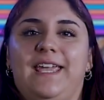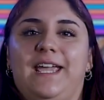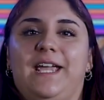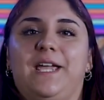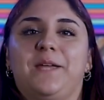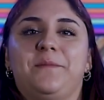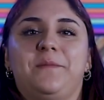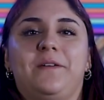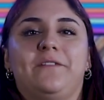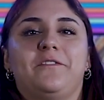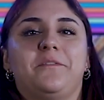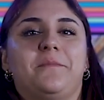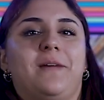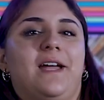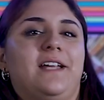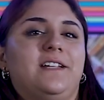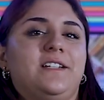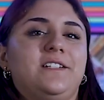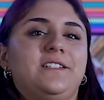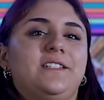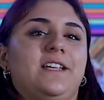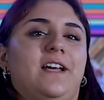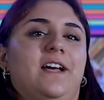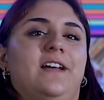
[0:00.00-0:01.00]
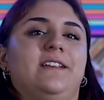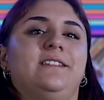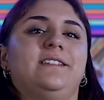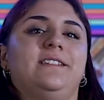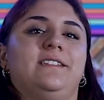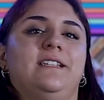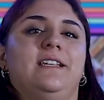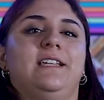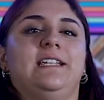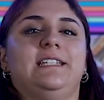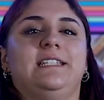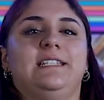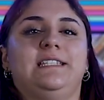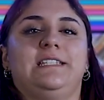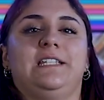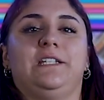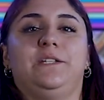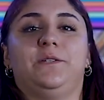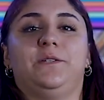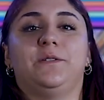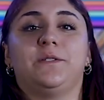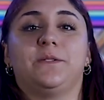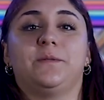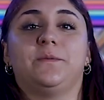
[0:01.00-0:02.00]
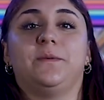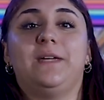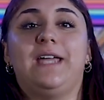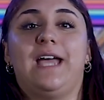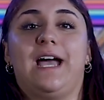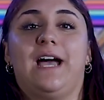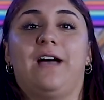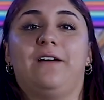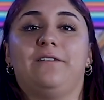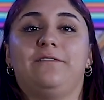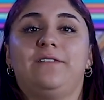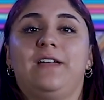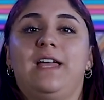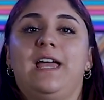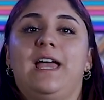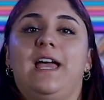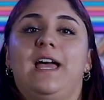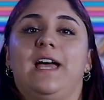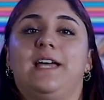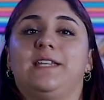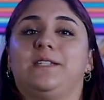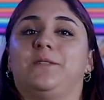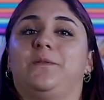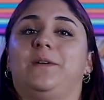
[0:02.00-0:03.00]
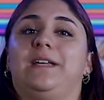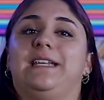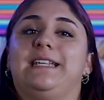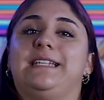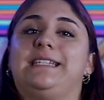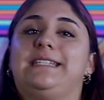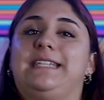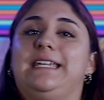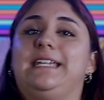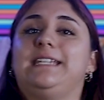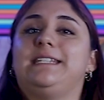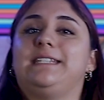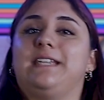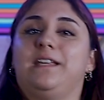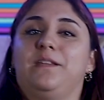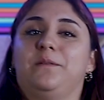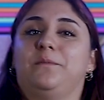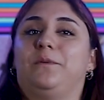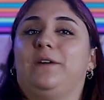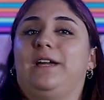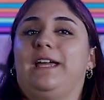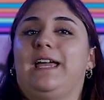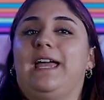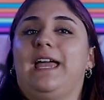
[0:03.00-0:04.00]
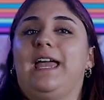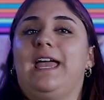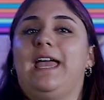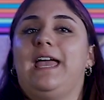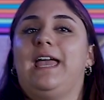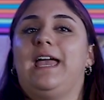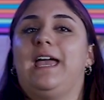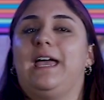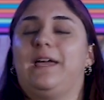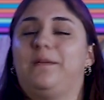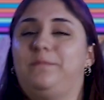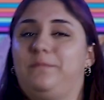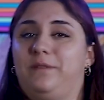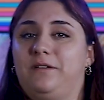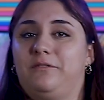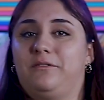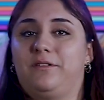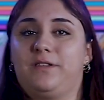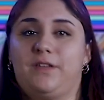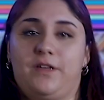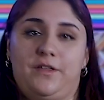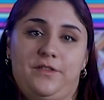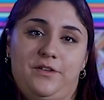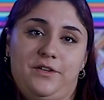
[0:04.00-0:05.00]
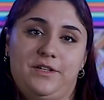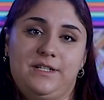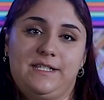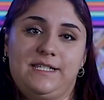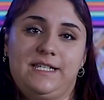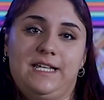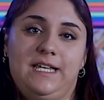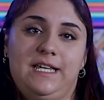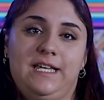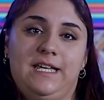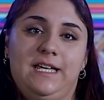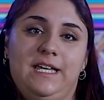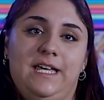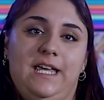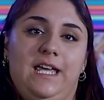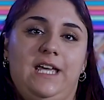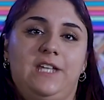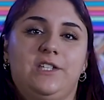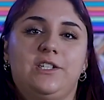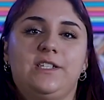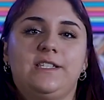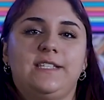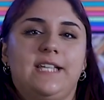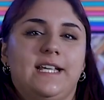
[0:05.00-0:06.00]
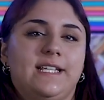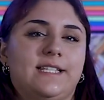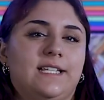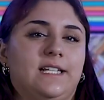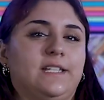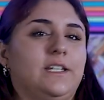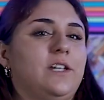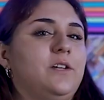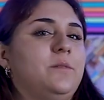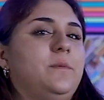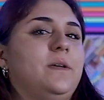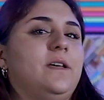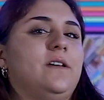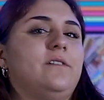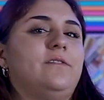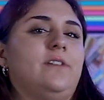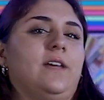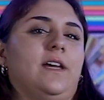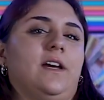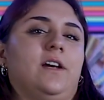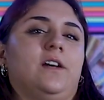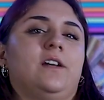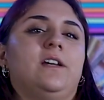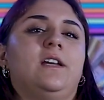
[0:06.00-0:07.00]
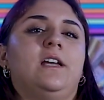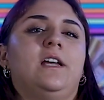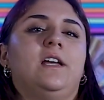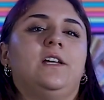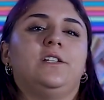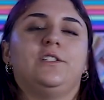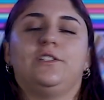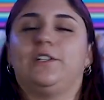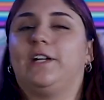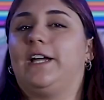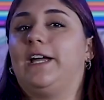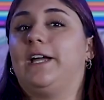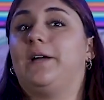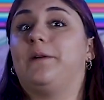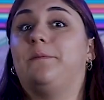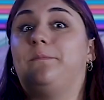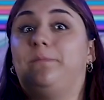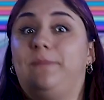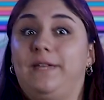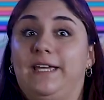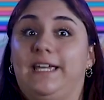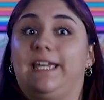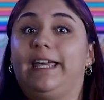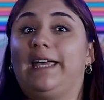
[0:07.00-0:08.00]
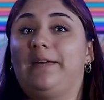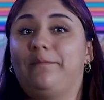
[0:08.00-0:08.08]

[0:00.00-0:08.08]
It can be a reminder to us to use what we have as a way to see, celebrate, and be with others. It just takes a little bit of air to create a big